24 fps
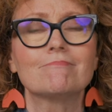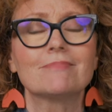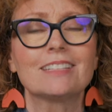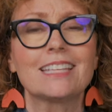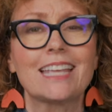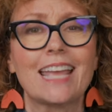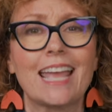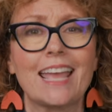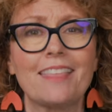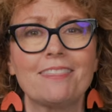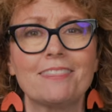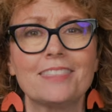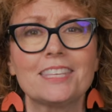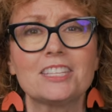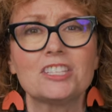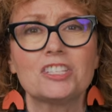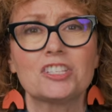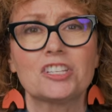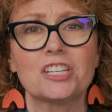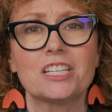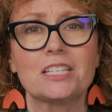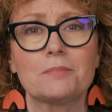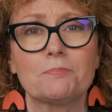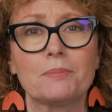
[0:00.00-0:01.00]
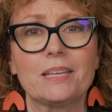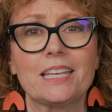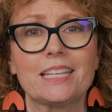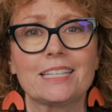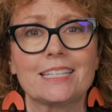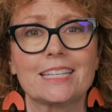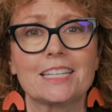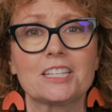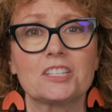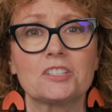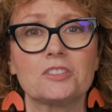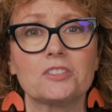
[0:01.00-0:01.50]
"Can't this just be
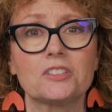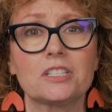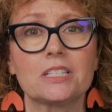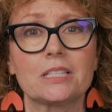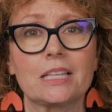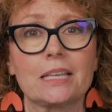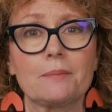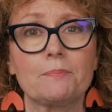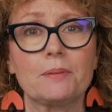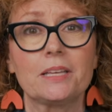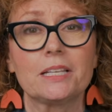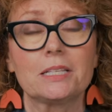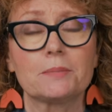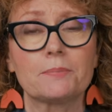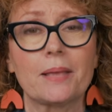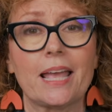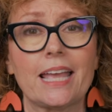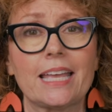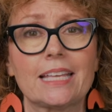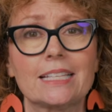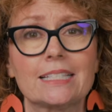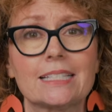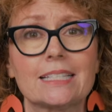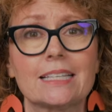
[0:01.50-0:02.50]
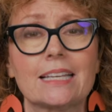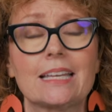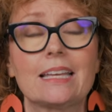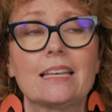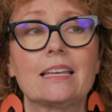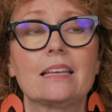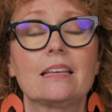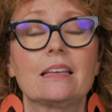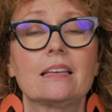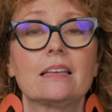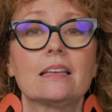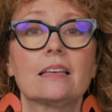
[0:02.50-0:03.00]
additional sleeping space?"
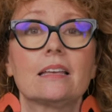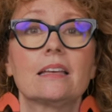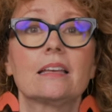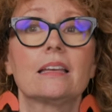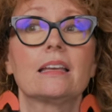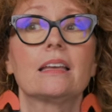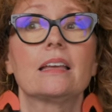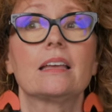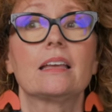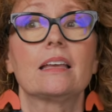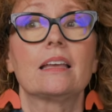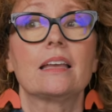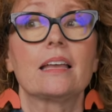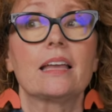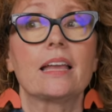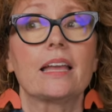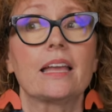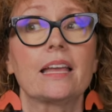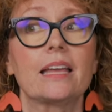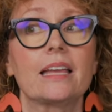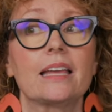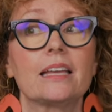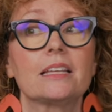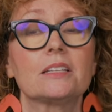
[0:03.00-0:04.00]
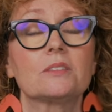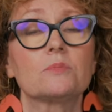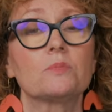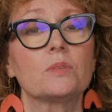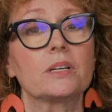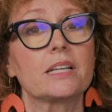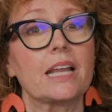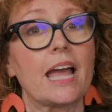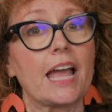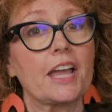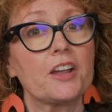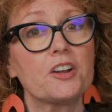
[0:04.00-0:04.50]
And
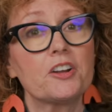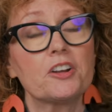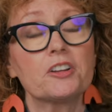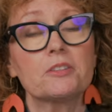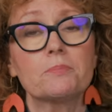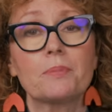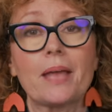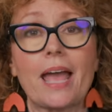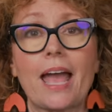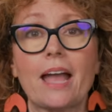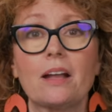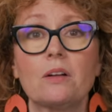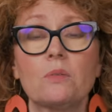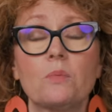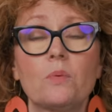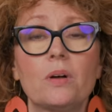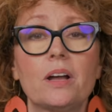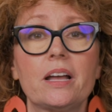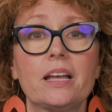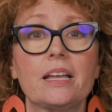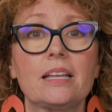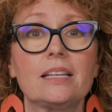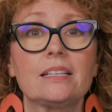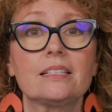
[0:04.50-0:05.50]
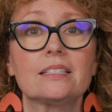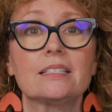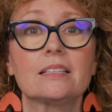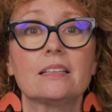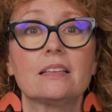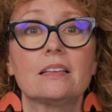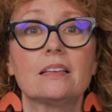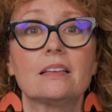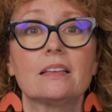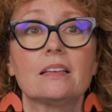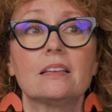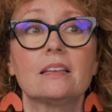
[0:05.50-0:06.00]
what I heard back was,
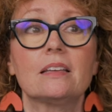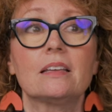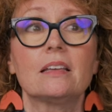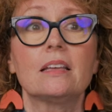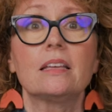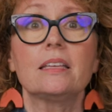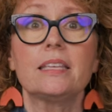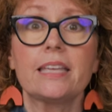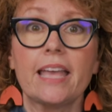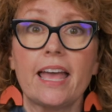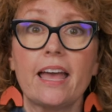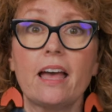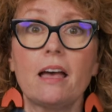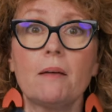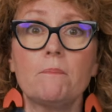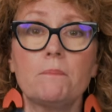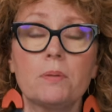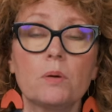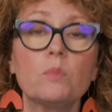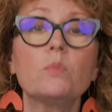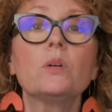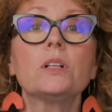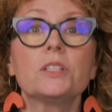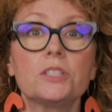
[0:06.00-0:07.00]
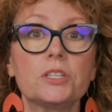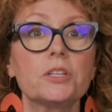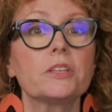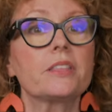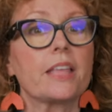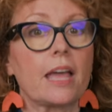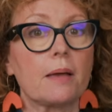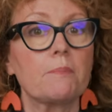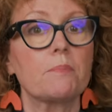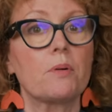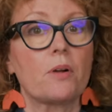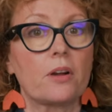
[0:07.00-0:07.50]
"Yeah, but we'll do
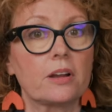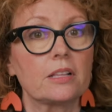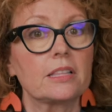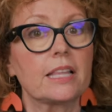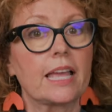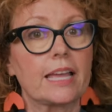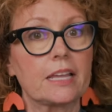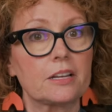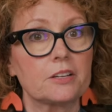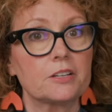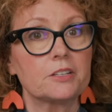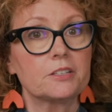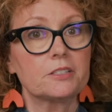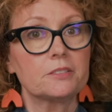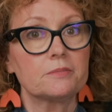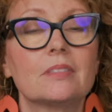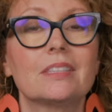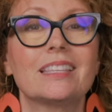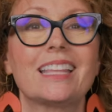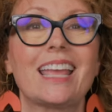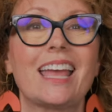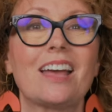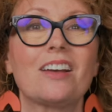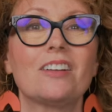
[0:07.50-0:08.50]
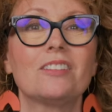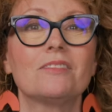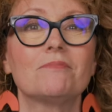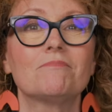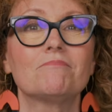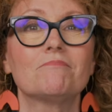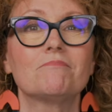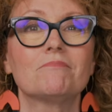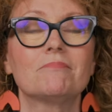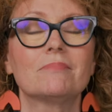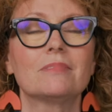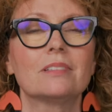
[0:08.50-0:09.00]
that part later." Now,
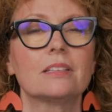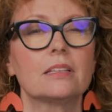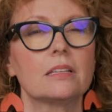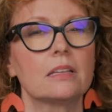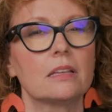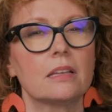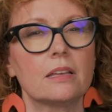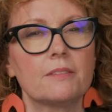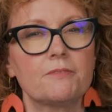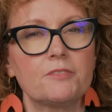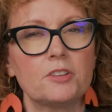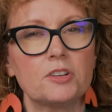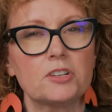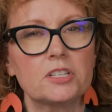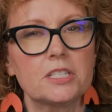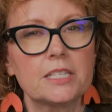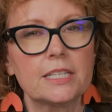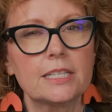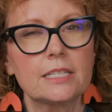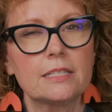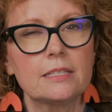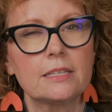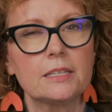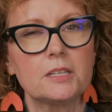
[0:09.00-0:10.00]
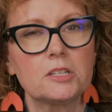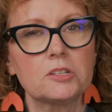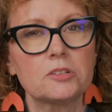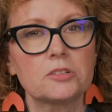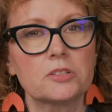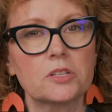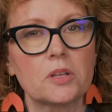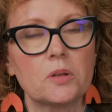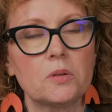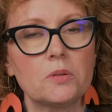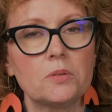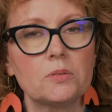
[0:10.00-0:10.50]
if you're sixty
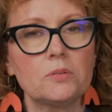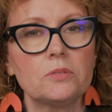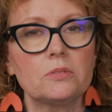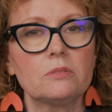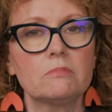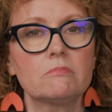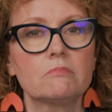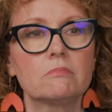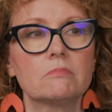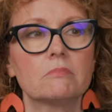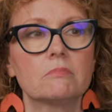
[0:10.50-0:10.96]
years old,